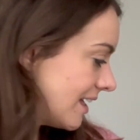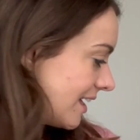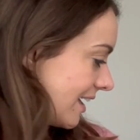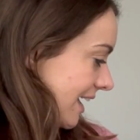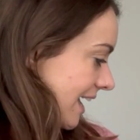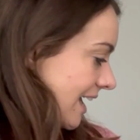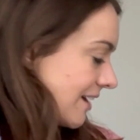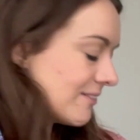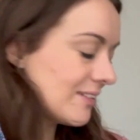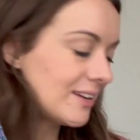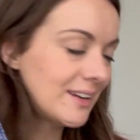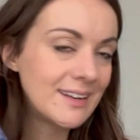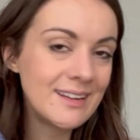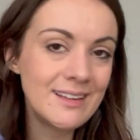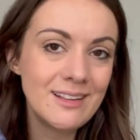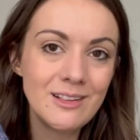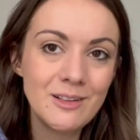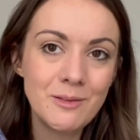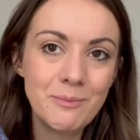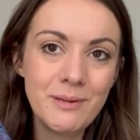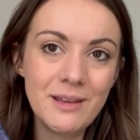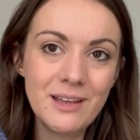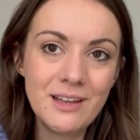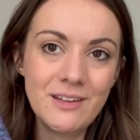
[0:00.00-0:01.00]
I have a
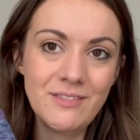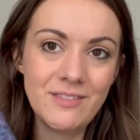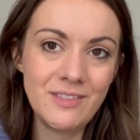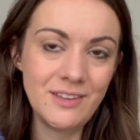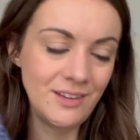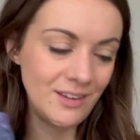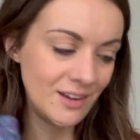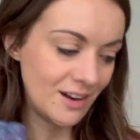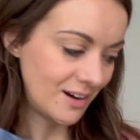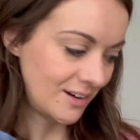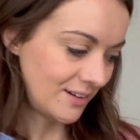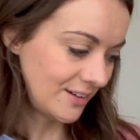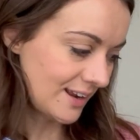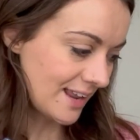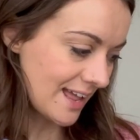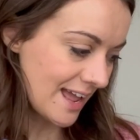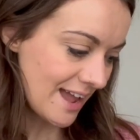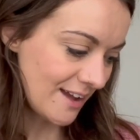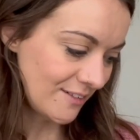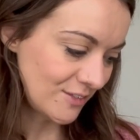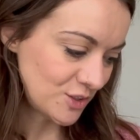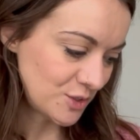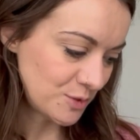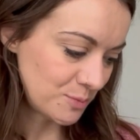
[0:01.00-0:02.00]
little bit of the yarn
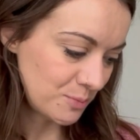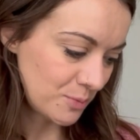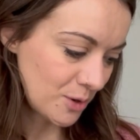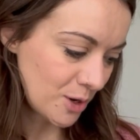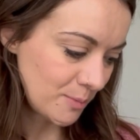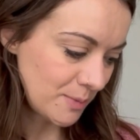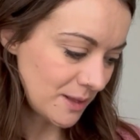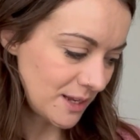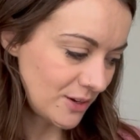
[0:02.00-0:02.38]
left, probably